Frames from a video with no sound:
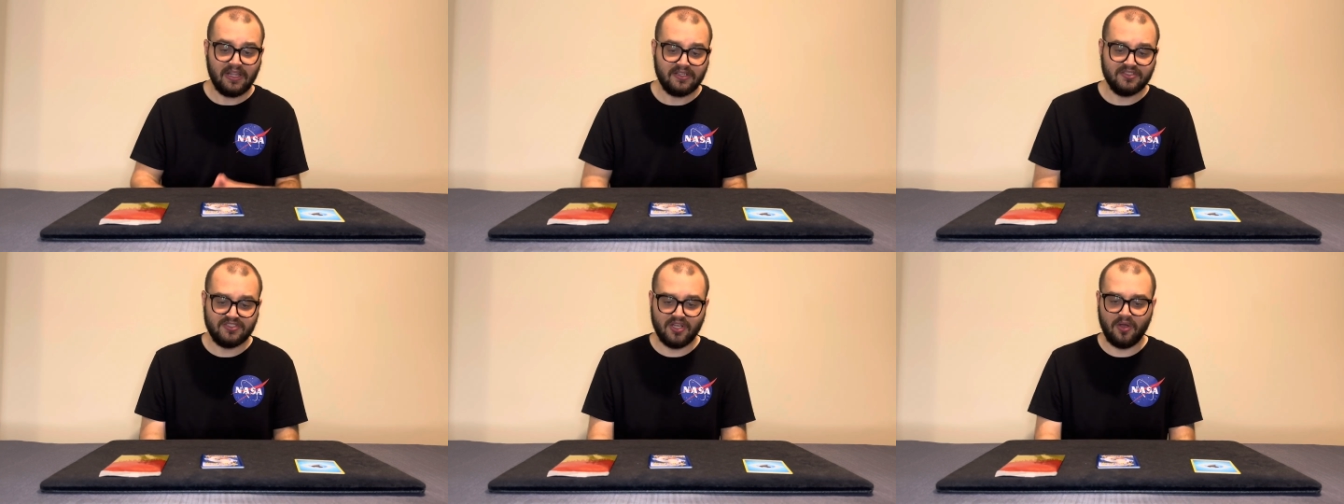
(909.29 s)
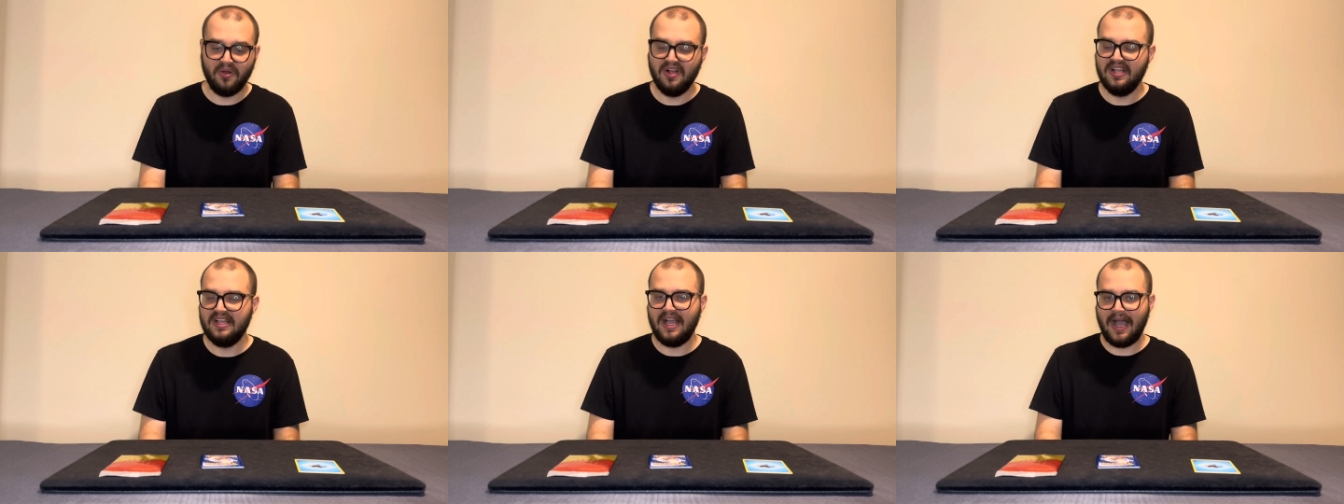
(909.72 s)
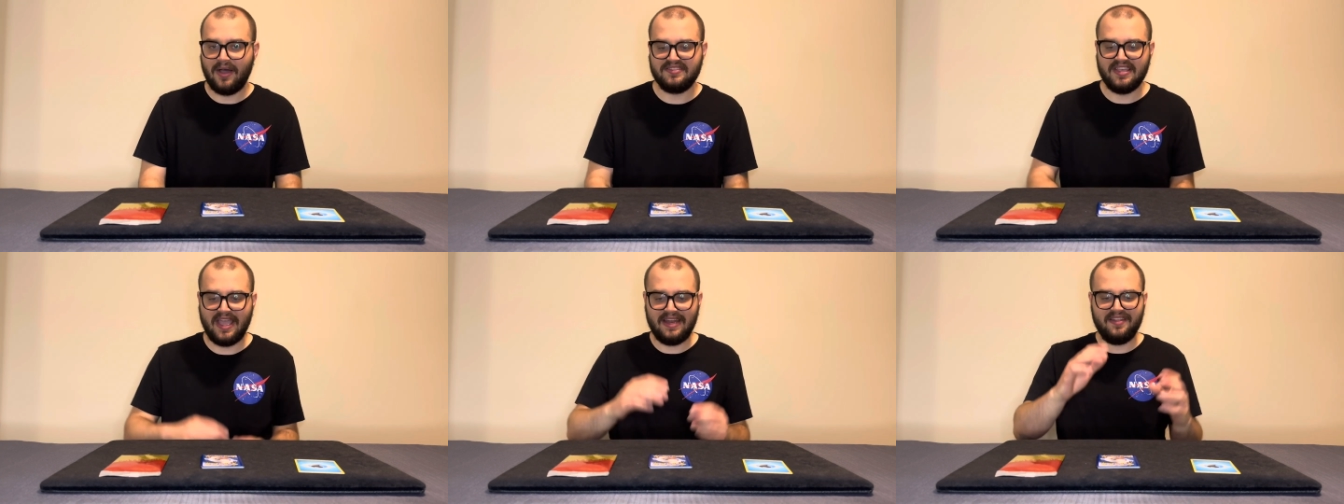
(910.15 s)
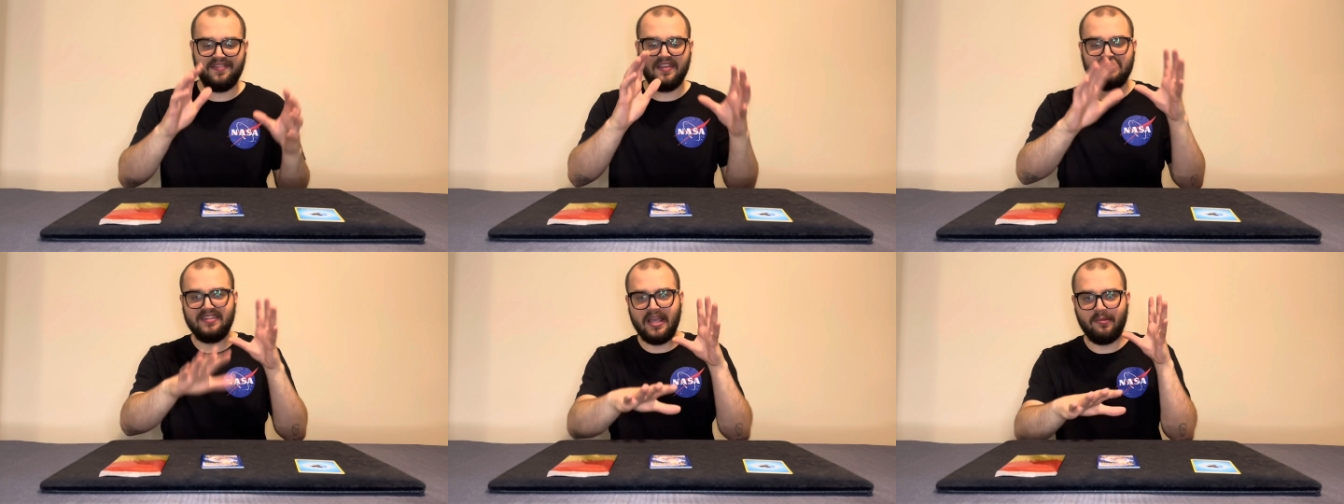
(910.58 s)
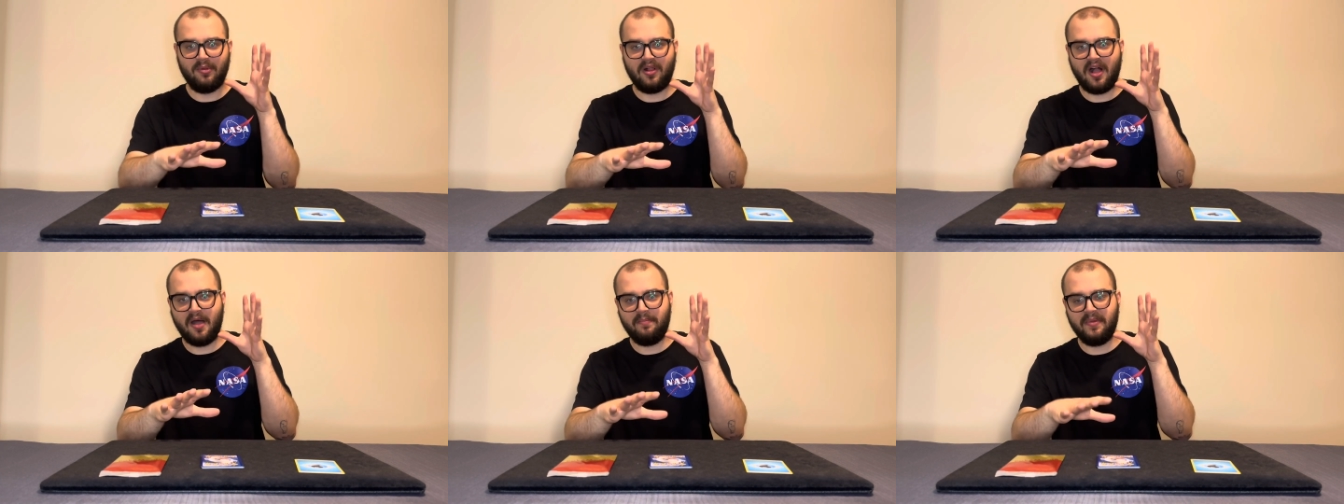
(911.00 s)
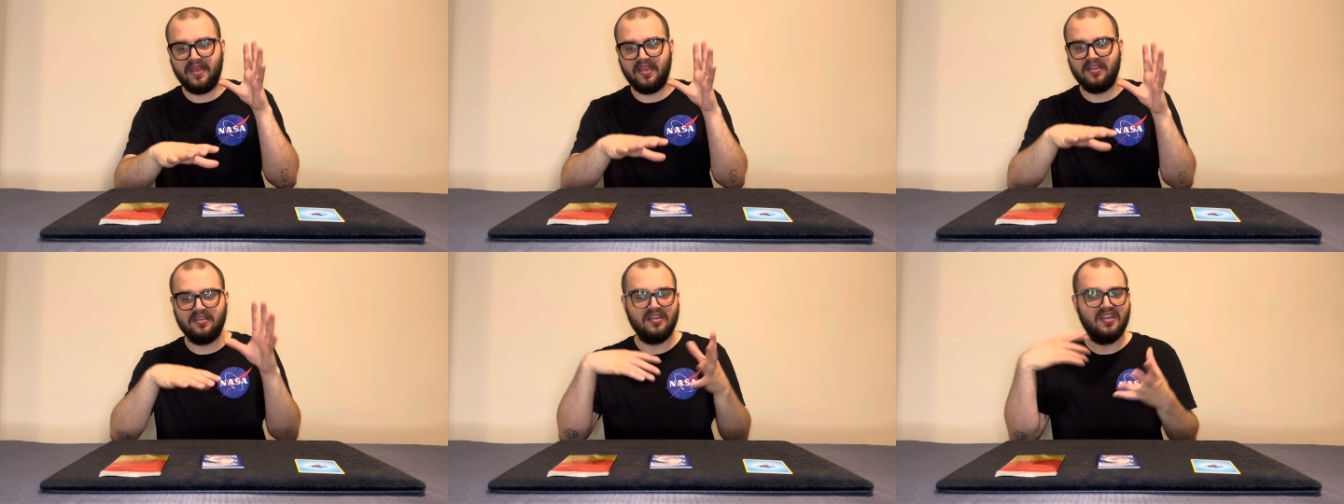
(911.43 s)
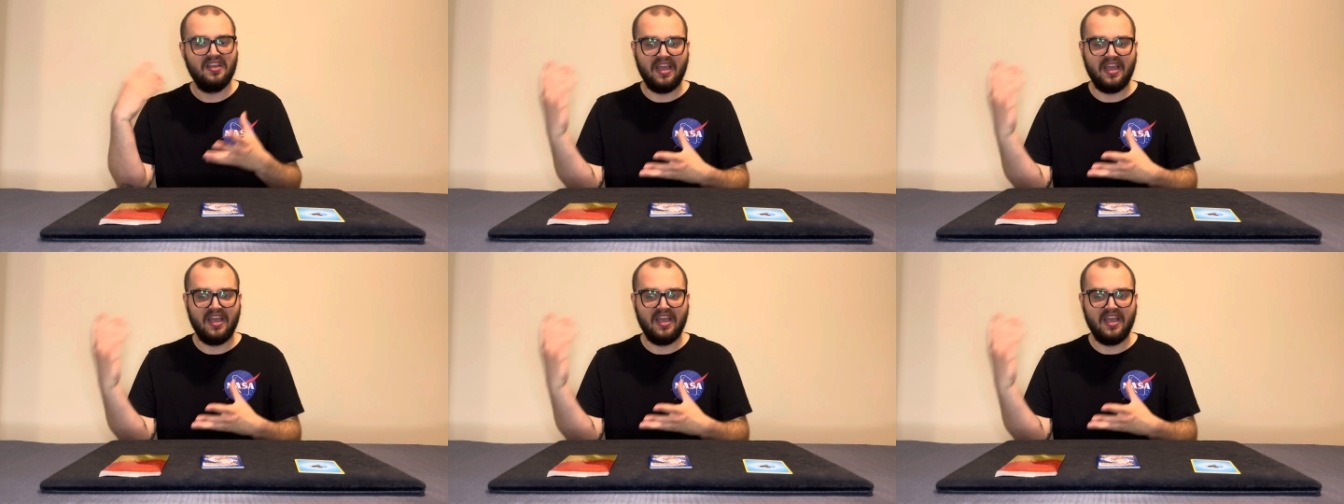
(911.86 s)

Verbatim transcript: So I would say anything table hopping,